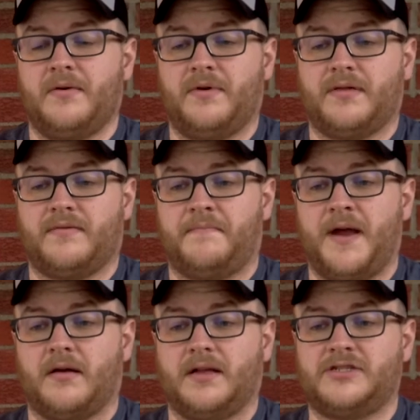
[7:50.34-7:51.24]
with
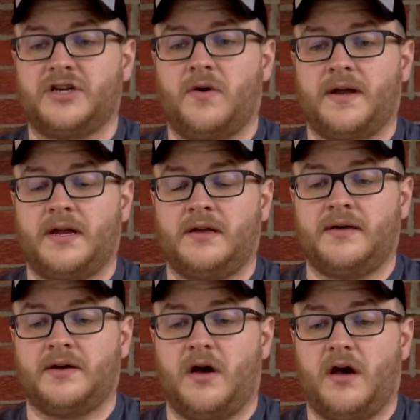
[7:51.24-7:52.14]
barely showing
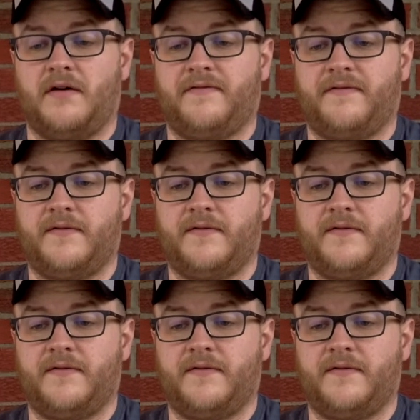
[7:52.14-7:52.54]
anything off.